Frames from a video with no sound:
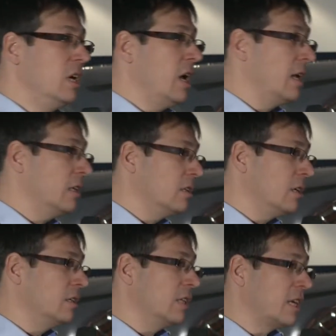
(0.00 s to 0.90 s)
And
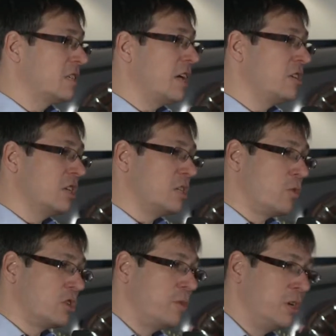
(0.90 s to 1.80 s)
the taxation is
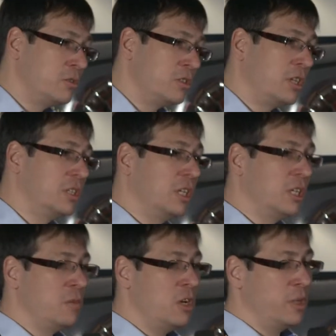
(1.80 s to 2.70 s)
postponed until
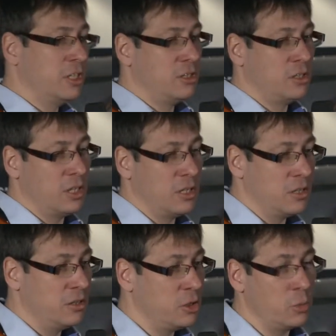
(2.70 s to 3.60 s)
the moment
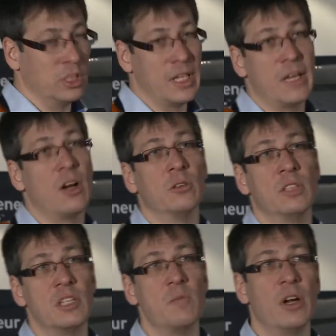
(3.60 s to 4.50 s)
you will take out
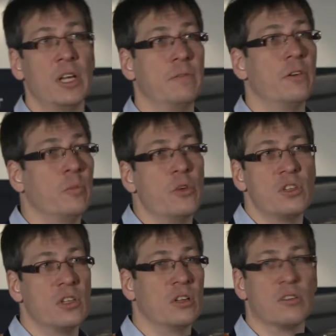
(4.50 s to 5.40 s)
this money for
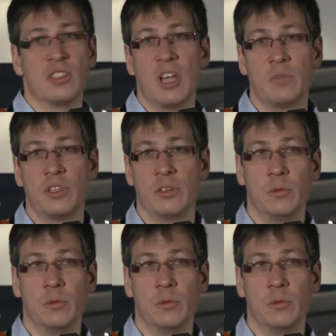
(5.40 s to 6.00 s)
personal consumption.